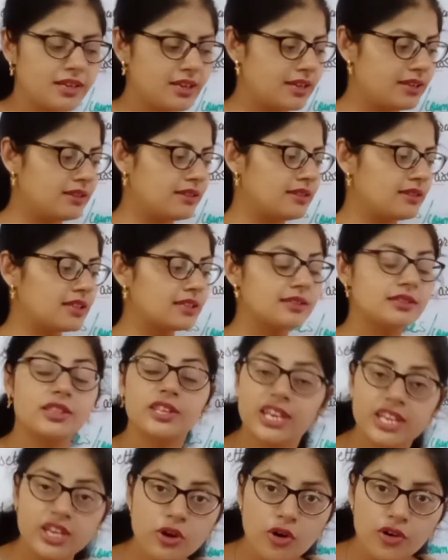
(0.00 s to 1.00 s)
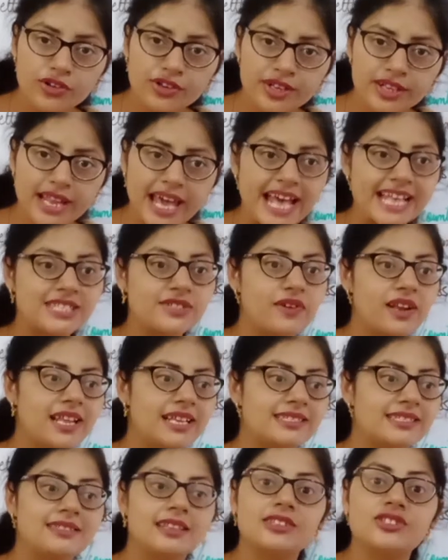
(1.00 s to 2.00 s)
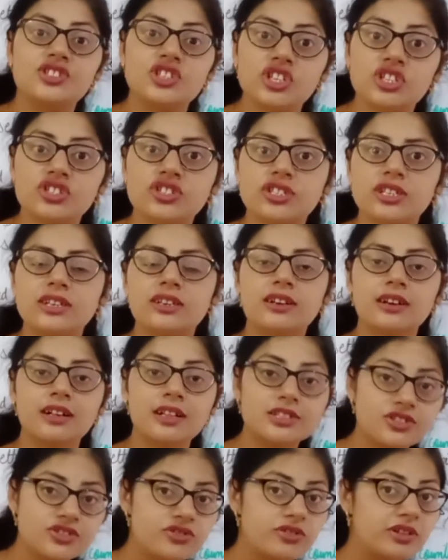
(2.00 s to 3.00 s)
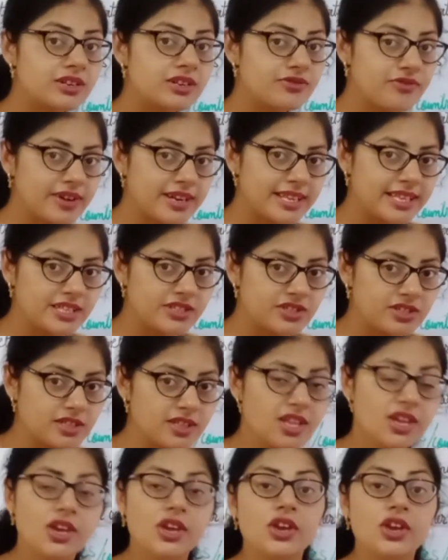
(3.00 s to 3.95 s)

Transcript: in the three order as well as the changing cultural tradition,